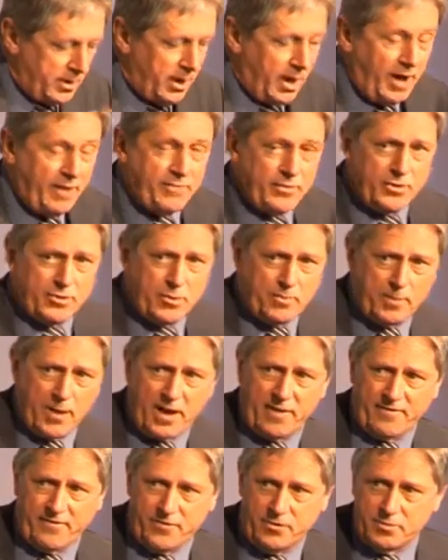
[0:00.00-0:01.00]
have on the
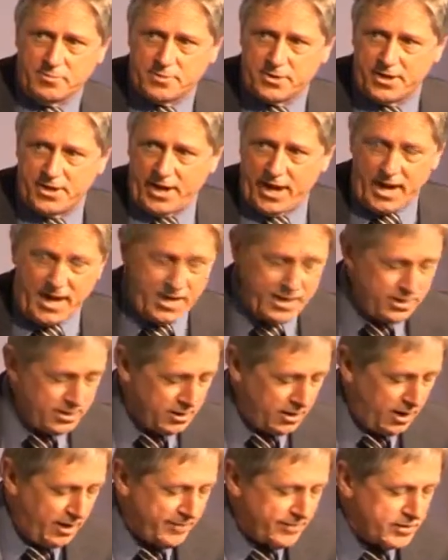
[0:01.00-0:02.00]
platform today,
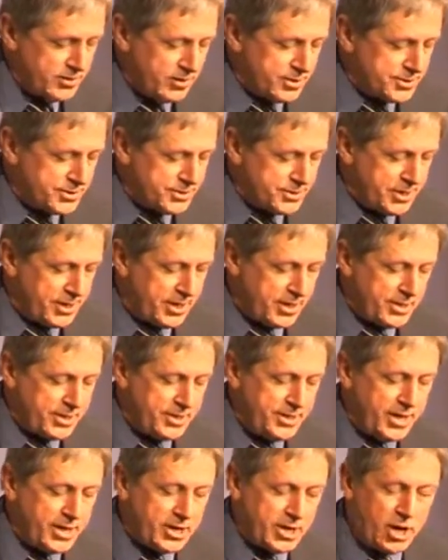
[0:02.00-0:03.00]
I've got
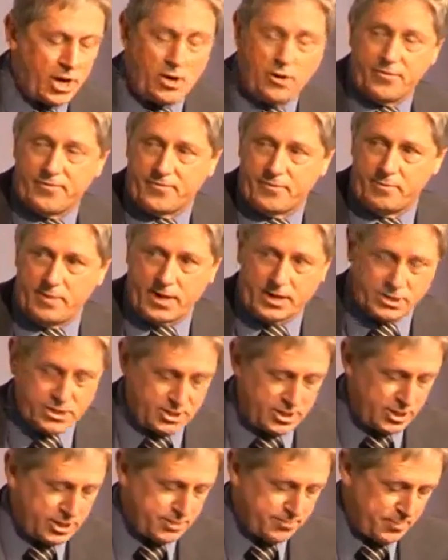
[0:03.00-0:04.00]
Nick Code from
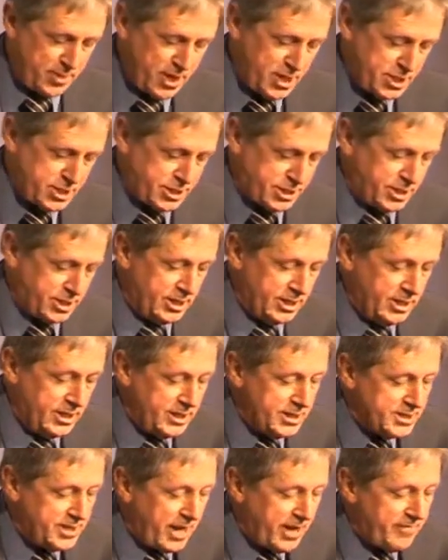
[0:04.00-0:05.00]
National Express,
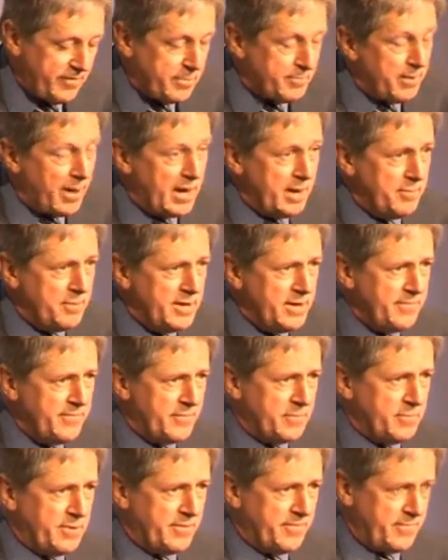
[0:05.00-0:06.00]
David Bellamy
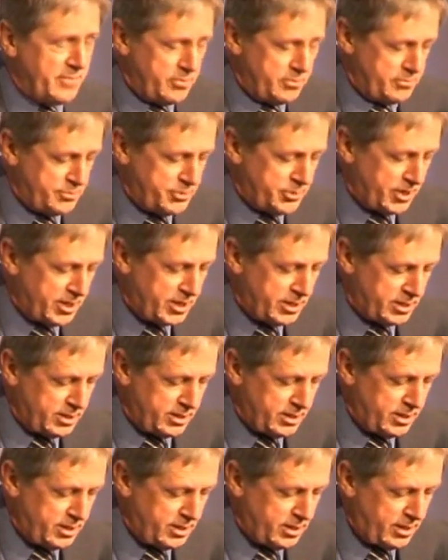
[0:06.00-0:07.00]
from the Food and Drink
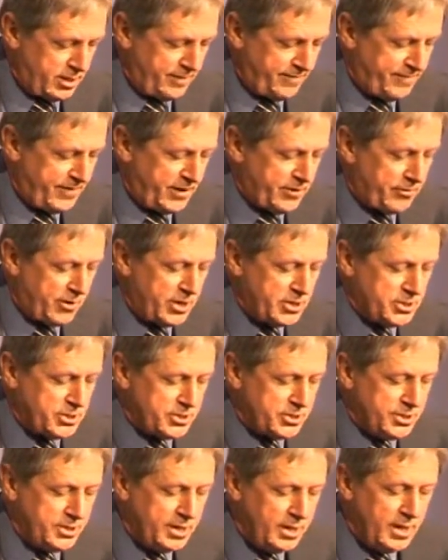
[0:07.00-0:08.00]

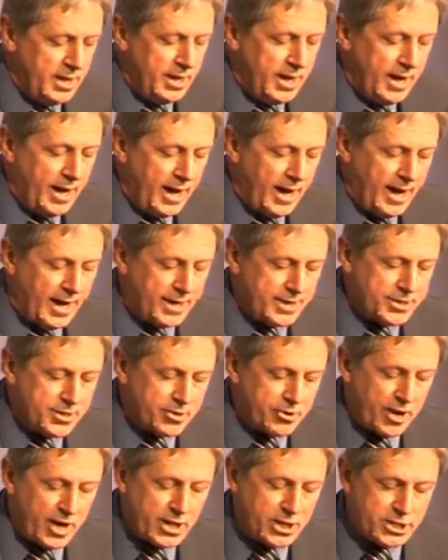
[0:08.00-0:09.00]
Federation, and
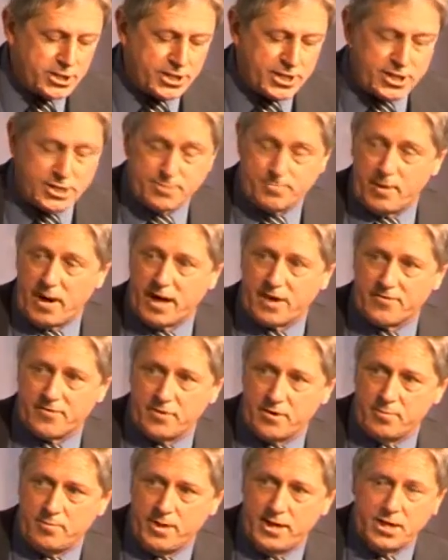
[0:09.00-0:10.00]
Craig Sears-Black
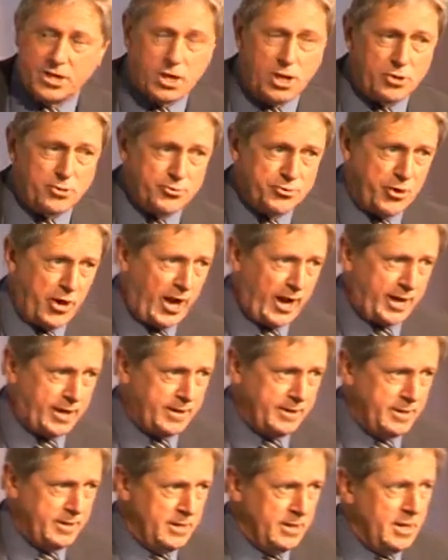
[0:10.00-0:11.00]
from EcoTrack.
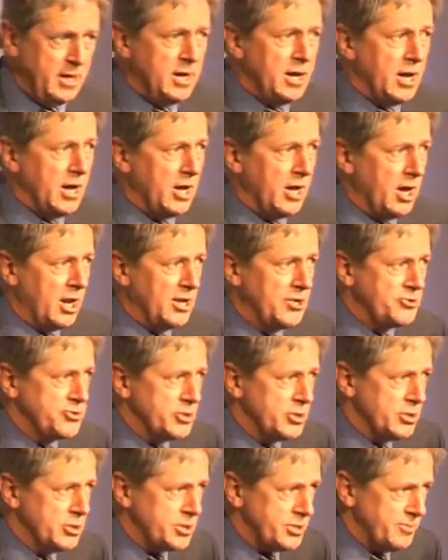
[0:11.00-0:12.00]
And I'll
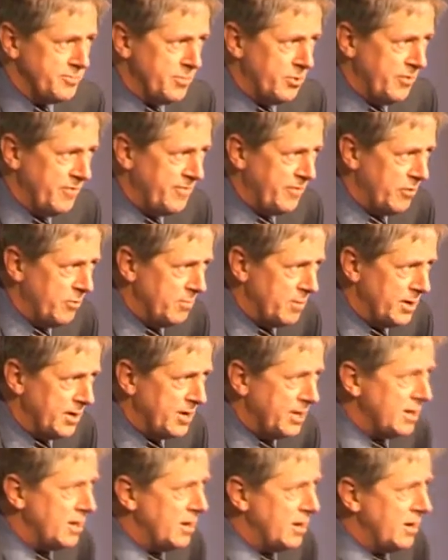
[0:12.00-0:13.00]
introduce them more
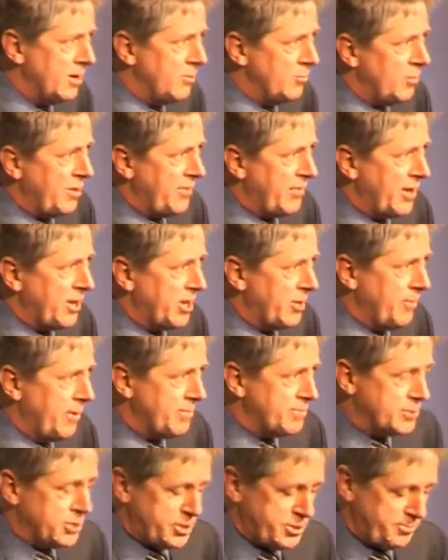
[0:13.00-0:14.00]
formally when they come
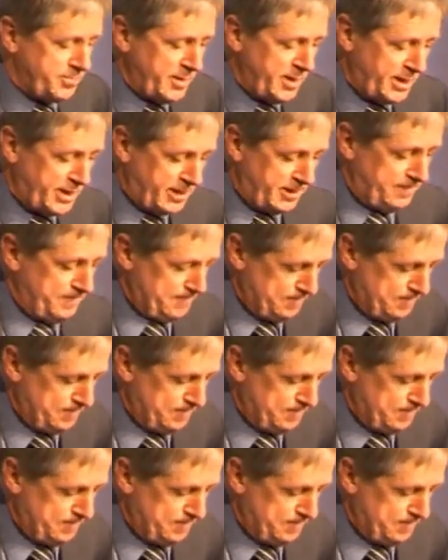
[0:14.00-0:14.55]
up to speak.